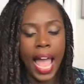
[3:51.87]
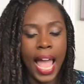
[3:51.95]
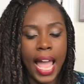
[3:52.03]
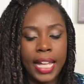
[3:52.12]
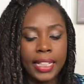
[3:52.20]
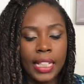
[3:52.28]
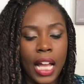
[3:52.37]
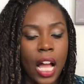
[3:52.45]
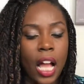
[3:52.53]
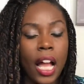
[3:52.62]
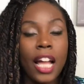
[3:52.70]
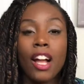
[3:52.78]
And
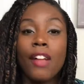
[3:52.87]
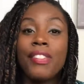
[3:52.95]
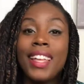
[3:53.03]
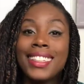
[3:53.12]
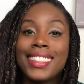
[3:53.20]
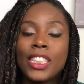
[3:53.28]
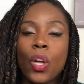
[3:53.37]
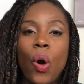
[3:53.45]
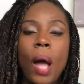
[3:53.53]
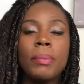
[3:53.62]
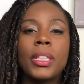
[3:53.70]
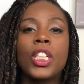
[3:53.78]
uh, I got this, so
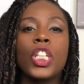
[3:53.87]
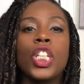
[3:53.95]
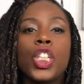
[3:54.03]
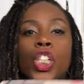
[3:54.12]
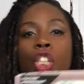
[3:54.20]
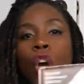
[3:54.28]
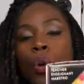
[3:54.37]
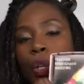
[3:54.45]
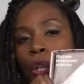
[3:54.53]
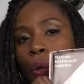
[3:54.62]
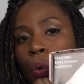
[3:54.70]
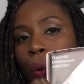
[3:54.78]
I'm just gonna show
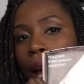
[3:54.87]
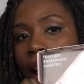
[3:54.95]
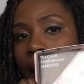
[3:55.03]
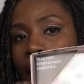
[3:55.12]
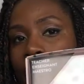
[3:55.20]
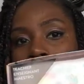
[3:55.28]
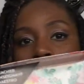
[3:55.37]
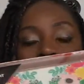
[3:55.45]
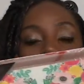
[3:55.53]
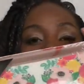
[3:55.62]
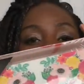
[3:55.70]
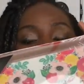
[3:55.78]
you a
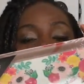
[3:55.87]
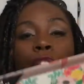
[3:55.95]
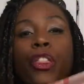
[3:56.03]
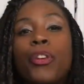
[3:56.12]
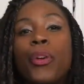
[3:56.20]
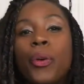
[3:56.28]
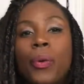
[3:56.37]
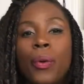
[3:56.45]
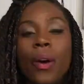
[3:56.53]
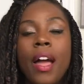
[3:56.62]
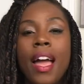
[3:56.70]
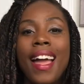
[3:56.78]

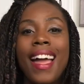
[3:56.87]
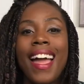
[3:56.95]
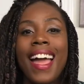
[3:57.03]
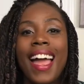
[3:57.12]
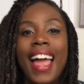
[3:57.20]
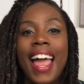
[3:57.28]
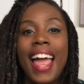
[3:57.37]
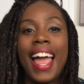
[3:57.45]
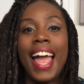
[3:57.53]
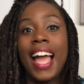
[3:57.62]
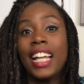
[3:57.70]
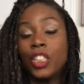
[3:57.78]
walkthrough
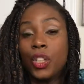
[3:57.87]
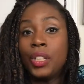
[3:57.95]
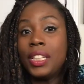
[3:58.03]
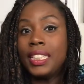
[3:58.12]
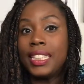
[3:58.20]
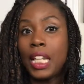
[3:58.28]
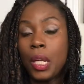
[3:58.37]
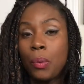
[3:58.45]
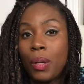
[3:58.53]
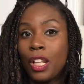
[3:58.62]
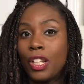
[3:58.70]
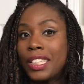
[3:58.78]
uh, so you can see
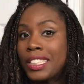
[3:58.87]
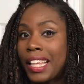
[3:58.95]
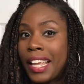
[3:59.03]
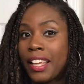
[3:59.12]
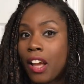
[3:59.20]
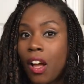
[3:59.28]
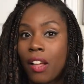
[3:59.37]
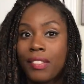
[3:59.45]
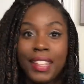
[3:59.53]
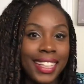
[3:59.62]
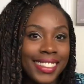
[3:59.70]
what it looks like on the